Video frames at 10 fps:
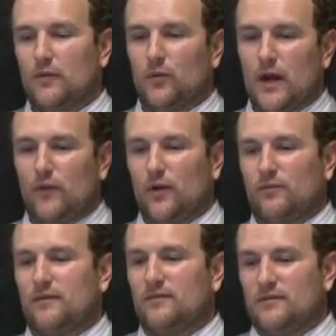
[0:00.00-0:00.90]
whenever you
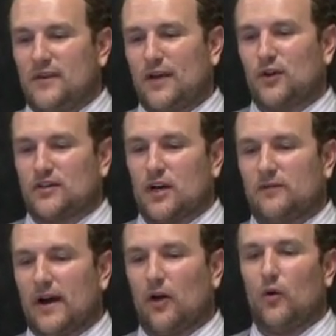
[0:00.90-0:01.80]
dig yourself
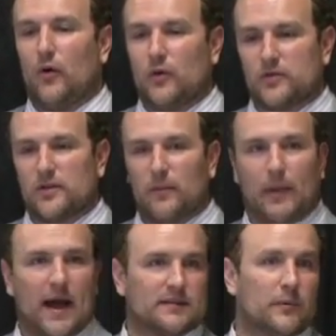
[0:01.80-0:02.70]
out of holes and your
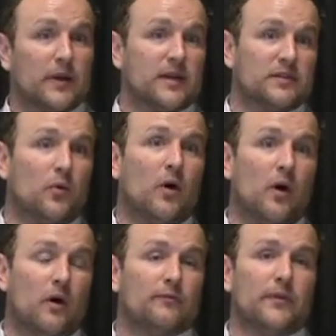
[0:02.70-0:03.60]
back's up against the
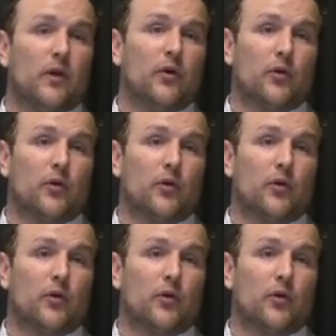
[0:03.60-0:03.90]
wall, you know, the